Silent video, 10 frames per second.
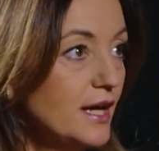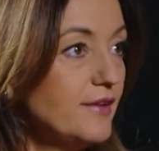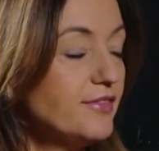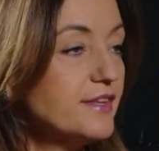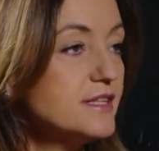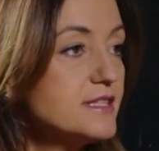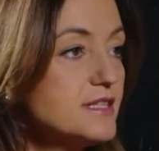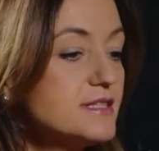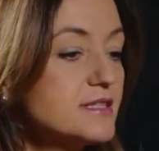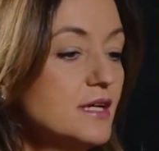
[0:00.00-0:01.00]
And this
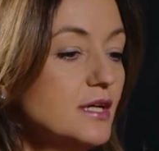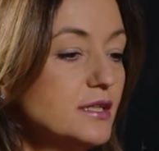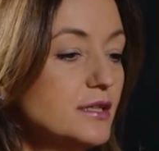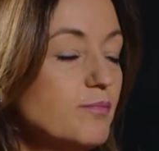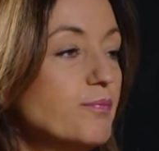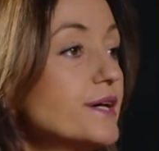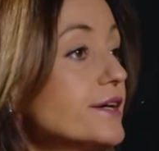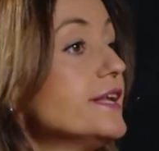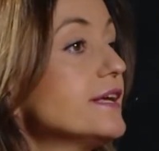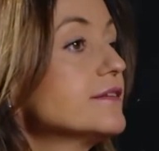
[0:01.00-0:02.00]
is
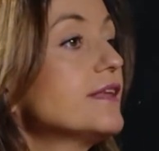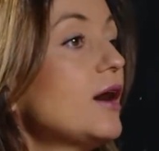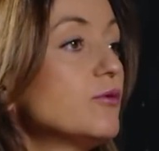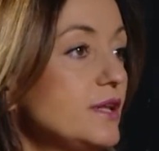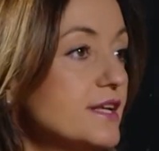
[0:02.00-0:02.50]
burning down,